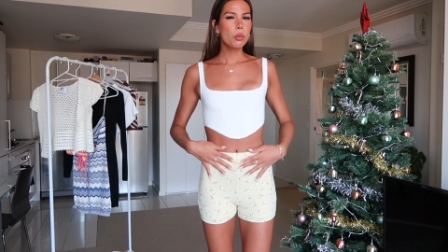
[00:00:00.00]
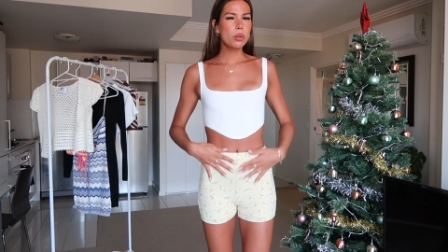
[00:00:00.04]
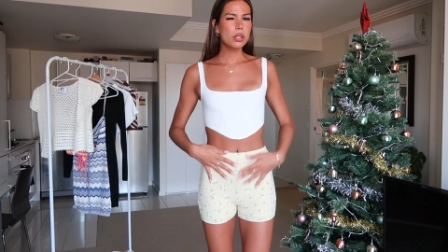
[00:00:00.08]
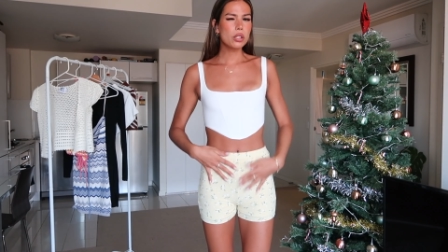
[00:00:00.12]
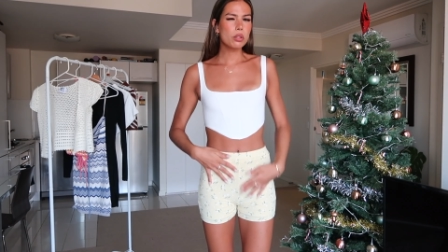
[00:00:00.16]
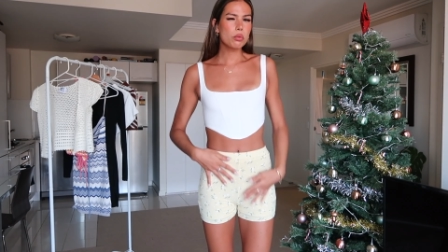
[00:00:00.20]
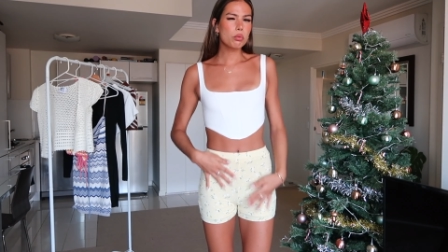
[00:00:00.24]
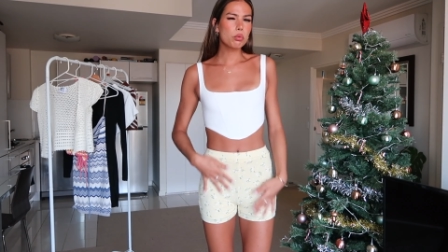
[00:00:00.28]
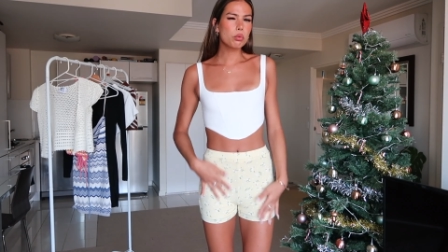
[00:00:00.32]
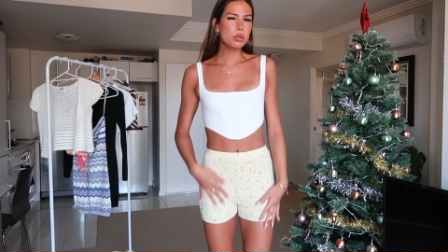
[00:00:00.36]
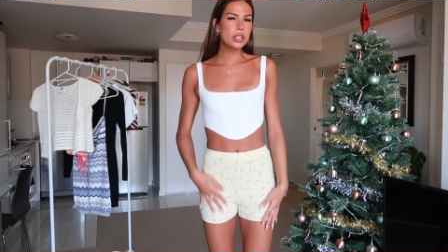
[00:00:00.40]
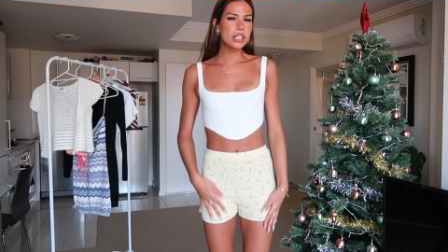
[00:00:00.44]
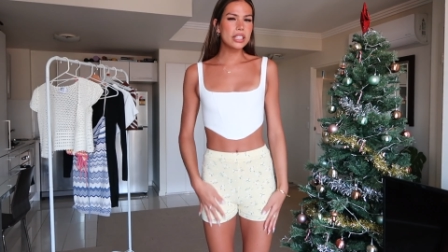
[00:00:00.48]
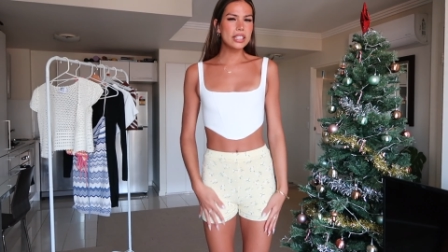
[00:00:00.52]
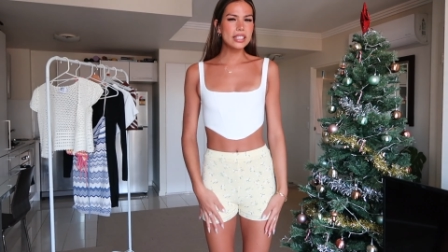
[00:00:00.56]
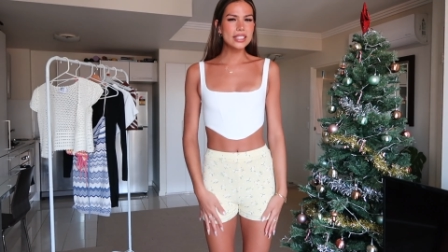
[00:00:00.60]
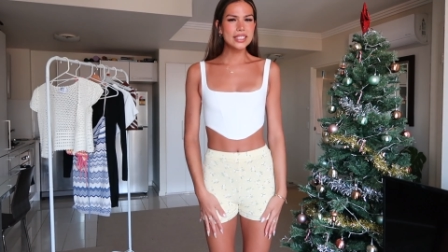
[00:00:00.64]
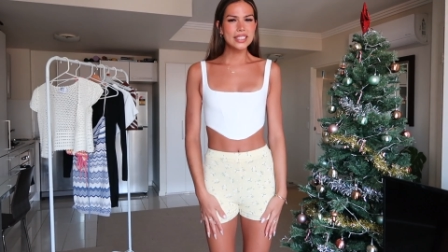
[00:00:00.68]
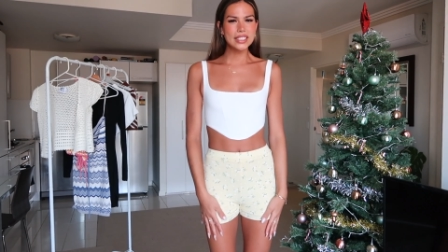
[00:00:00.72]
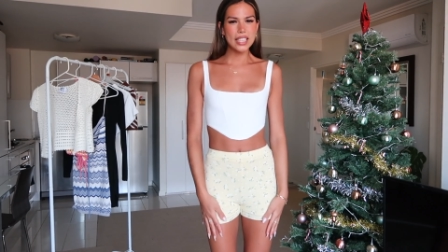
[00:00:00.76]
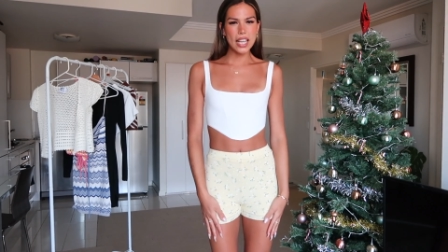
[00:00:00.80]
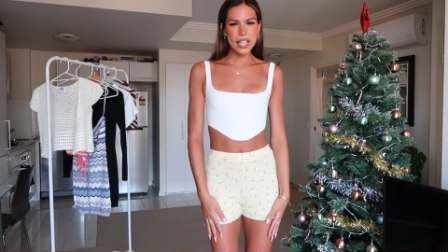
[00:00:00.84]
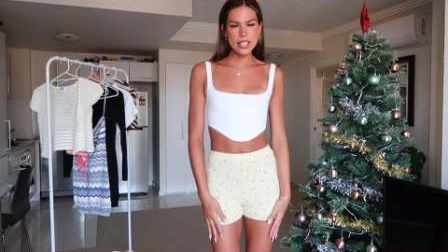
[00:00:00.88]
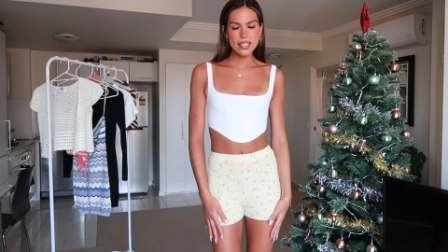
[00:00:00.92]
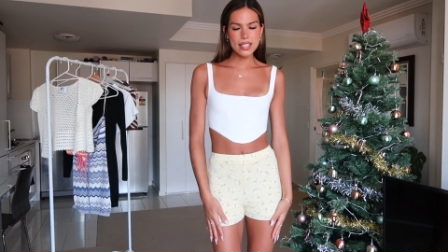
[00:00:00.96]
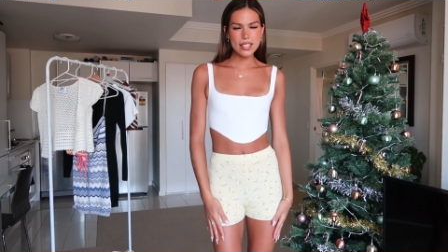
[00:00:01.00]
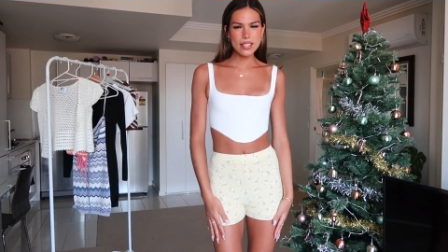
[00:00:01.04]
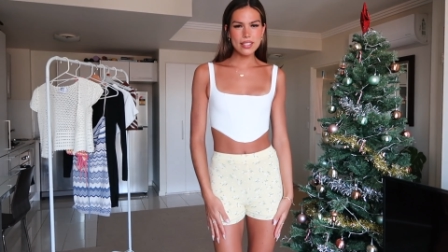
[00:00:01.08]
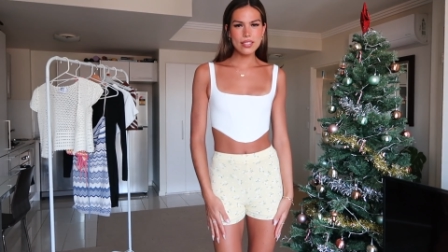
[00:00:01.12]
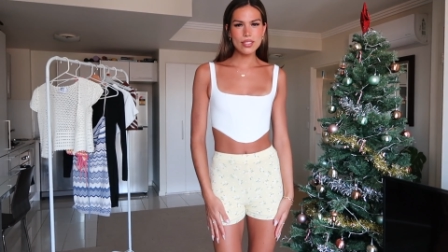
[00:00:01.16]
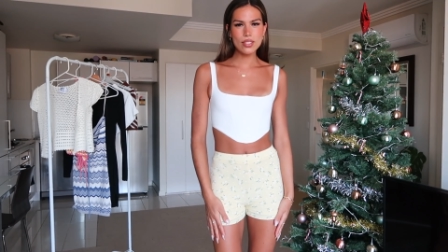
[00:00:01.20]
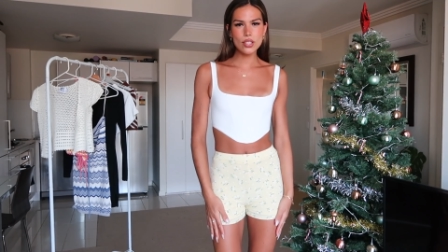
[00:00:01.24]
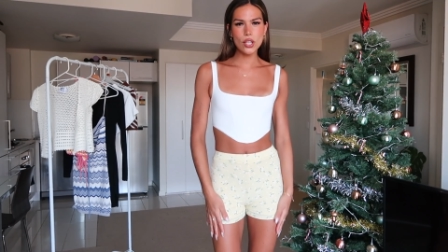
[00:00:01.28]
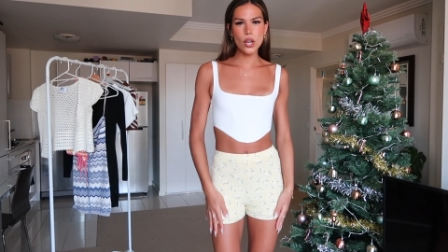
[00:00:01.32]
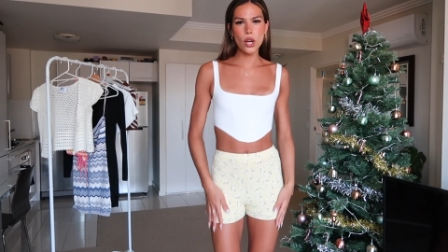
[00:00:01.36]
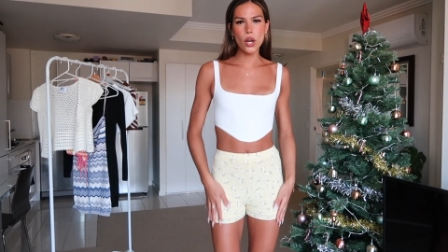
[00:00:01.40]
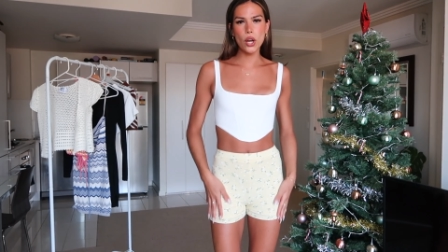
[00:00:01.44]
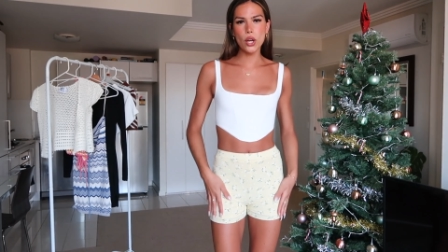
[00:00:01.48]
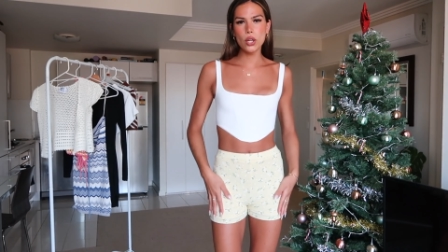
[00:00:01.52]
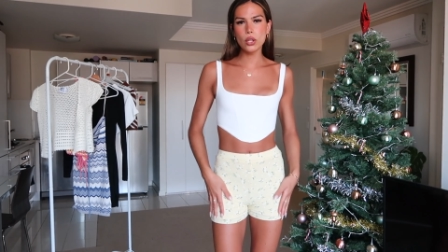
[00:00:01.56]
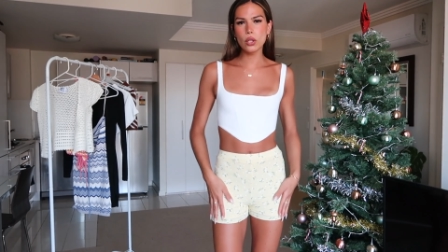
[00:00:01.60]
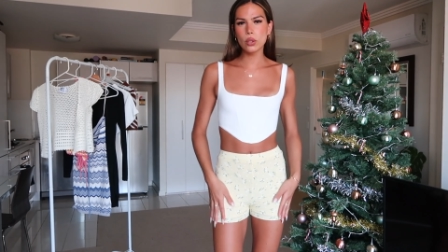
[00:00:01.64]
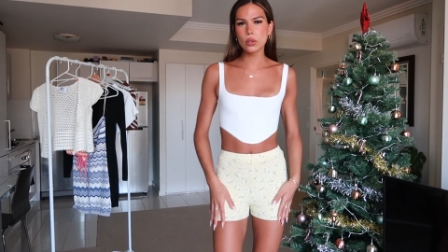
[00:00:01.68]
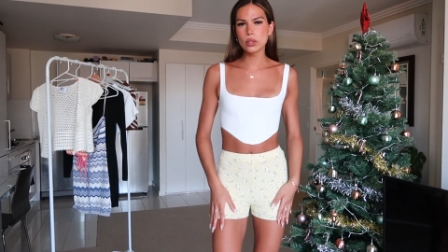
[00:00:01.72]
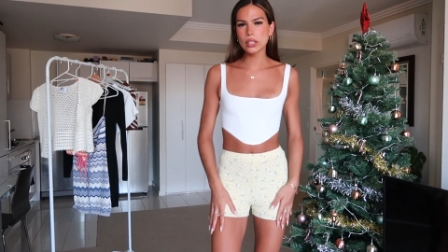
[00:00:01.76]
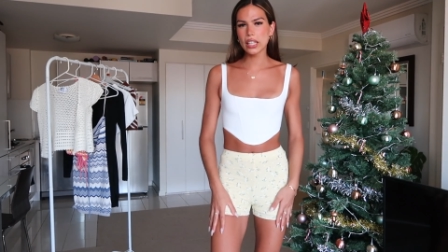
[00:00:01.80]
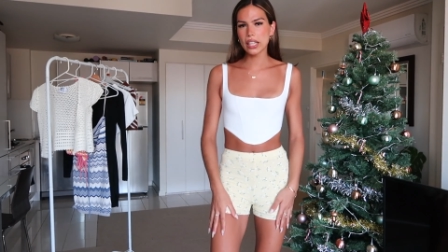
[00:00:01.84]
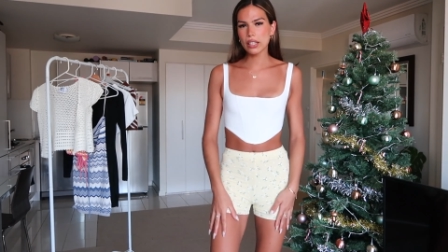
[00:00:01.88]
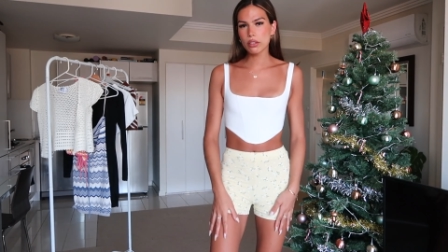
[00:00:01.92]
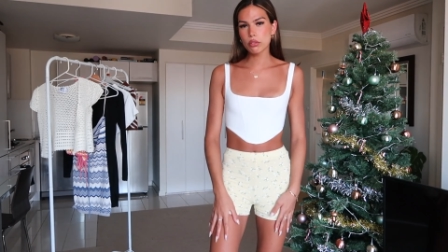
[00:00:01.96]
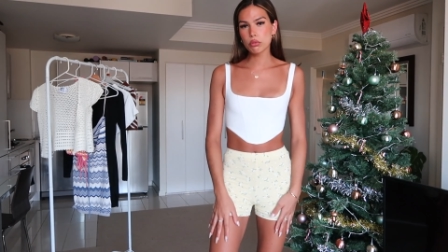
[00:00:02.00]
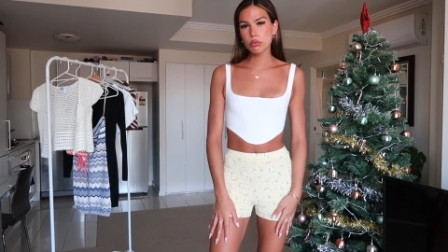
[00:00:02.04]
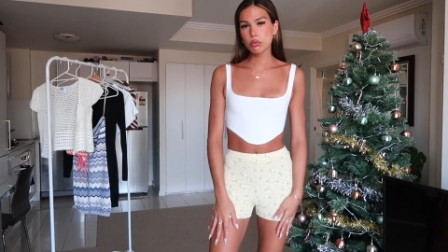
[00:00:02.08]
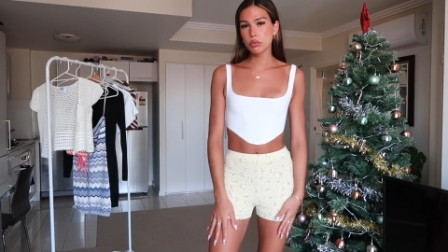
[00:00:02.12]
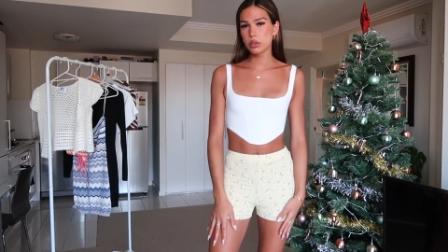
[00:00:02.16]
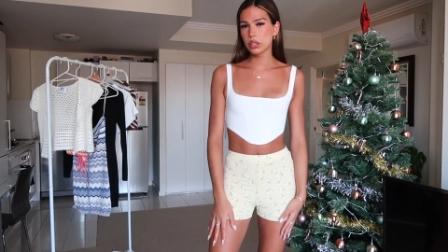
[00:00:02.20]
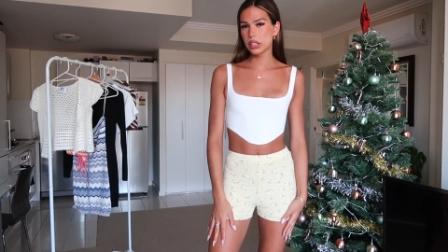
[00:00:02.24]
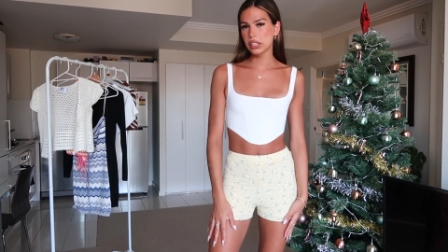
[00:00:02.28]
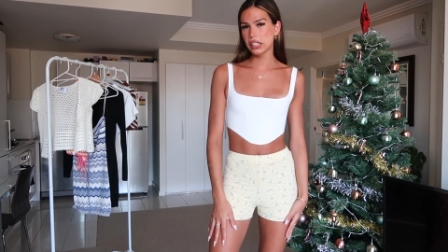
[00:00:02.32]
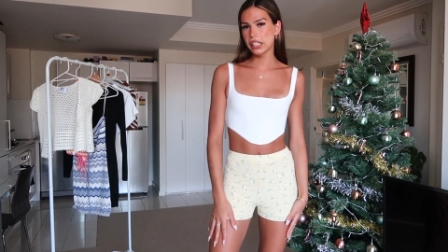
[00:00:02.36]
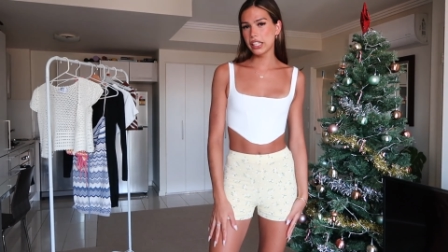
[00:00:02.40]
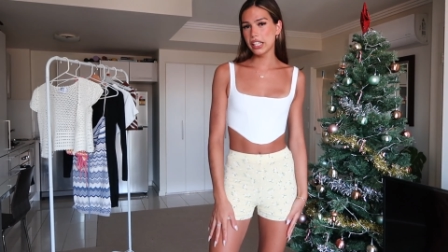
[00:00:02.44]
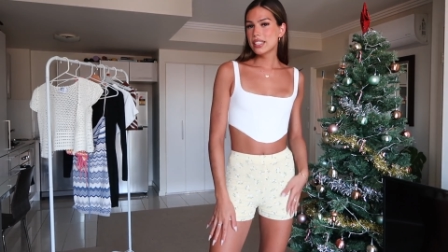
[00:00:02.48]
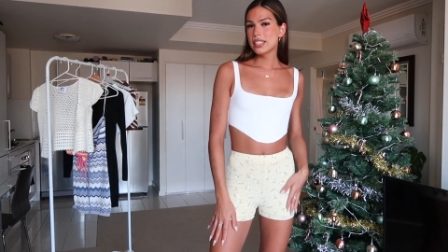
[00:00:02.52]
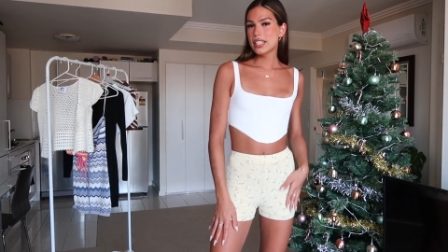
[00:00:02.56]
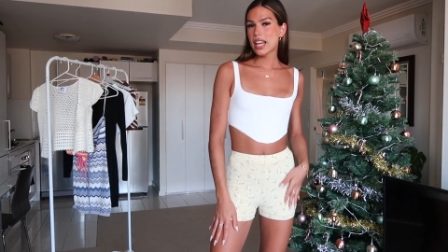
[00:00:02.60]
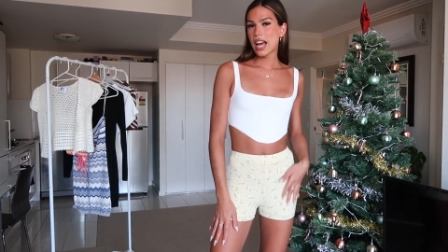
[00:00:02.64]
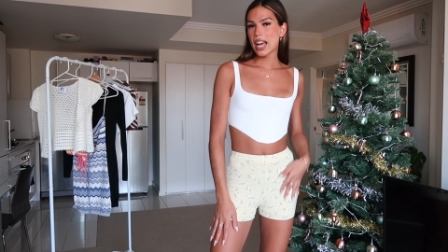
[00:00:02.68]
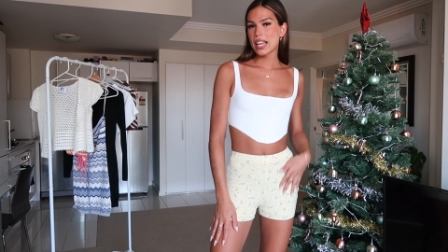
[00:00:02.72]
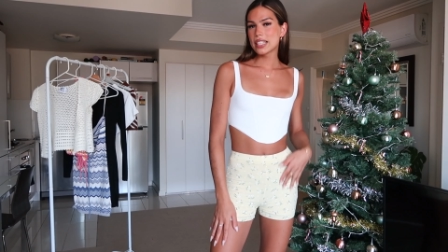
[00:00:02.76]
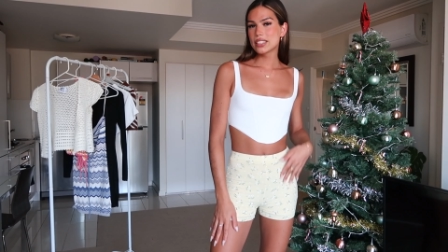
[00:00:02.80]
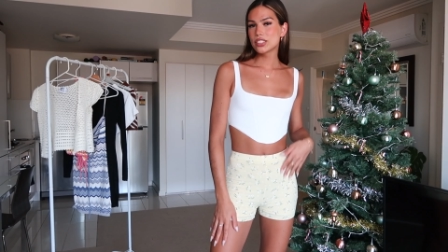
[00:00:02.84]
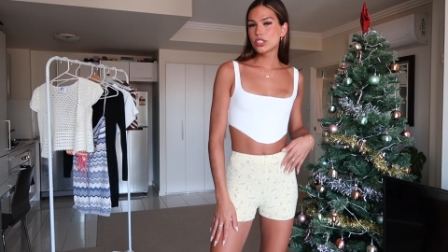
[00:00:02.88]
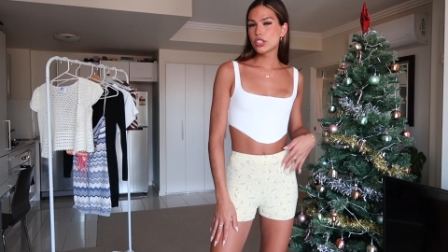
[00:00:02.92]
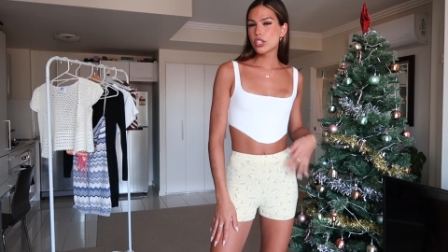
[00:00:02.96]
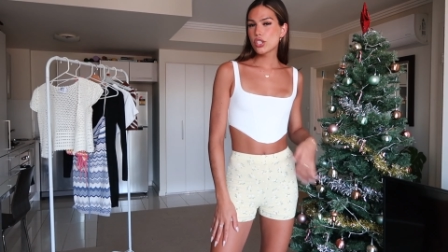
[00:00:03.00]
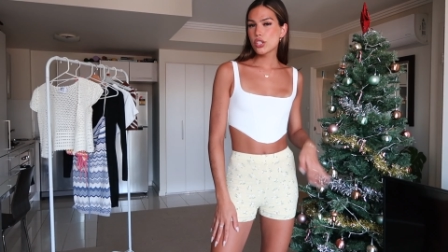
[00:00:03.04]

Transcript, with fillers: with a really sexy skirt or like really nice